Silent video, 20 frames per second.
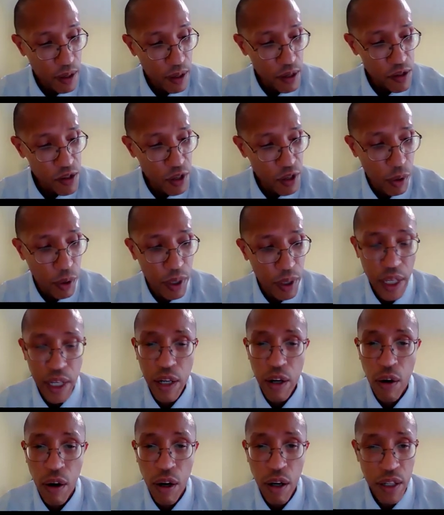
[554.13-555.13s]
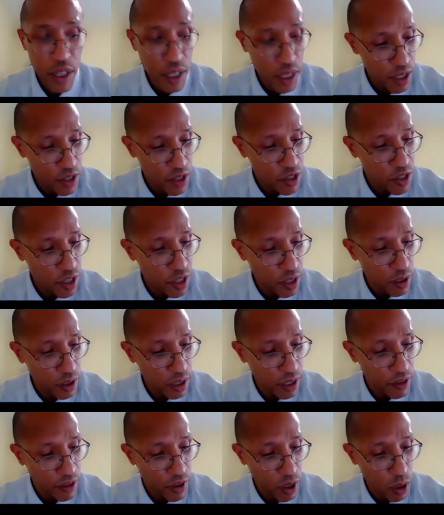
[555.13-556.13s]
So an audit is
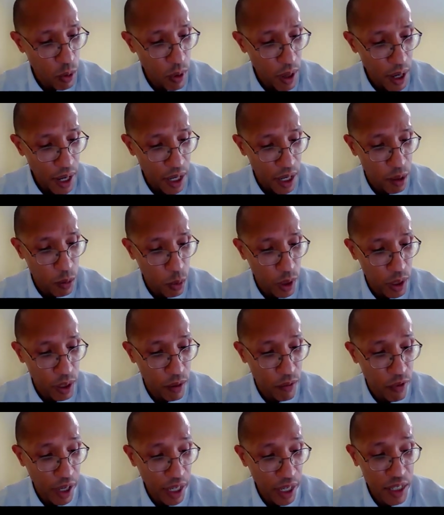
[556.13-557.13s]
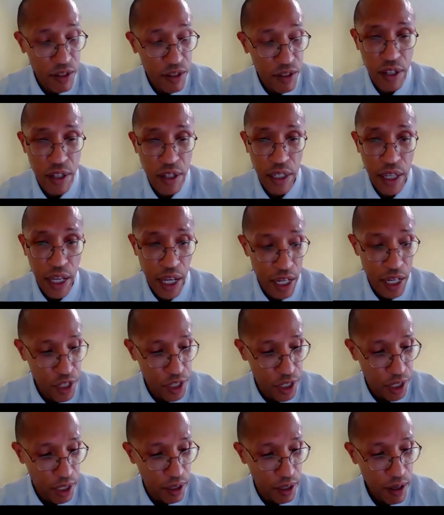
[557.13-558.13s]
generally required when the
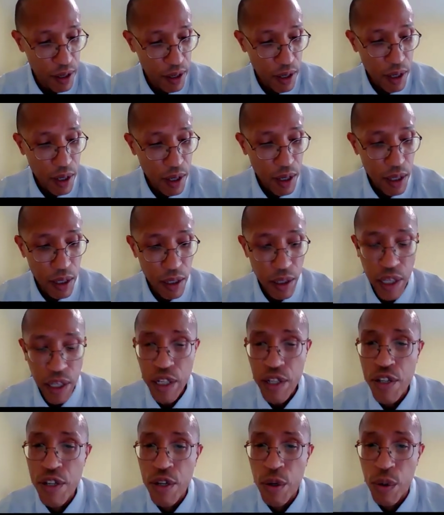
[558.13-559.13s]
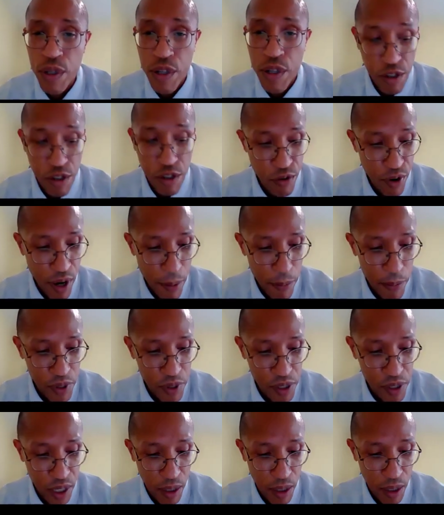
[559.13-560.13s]
reconciliation leads to a
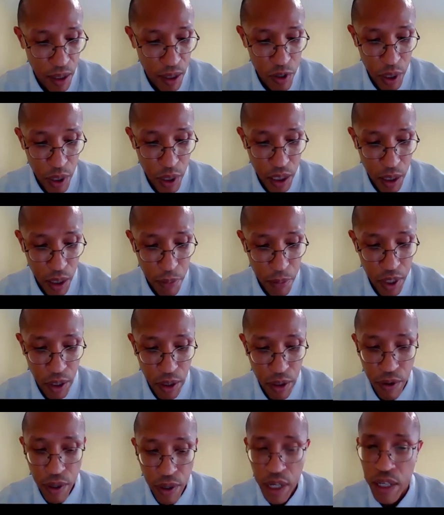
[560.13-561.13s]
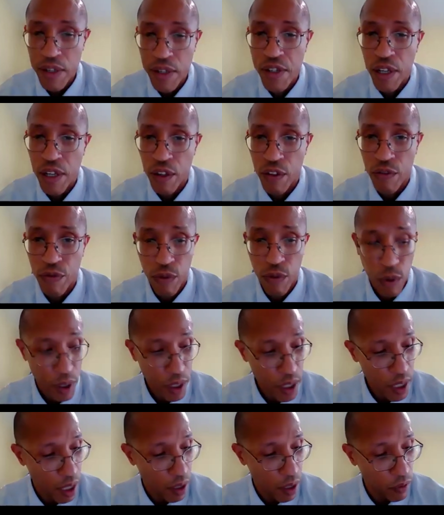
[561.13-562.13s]
discrepancy between the computer and the sales floor
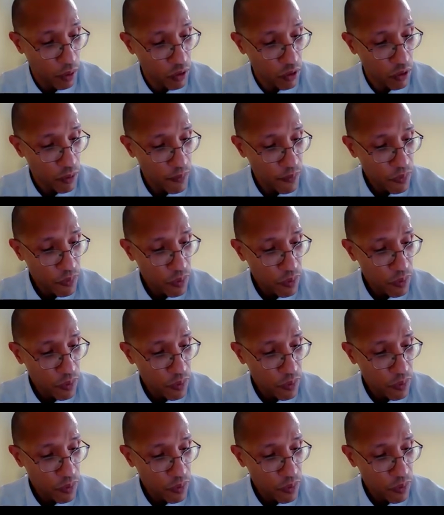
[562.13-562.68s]
counts.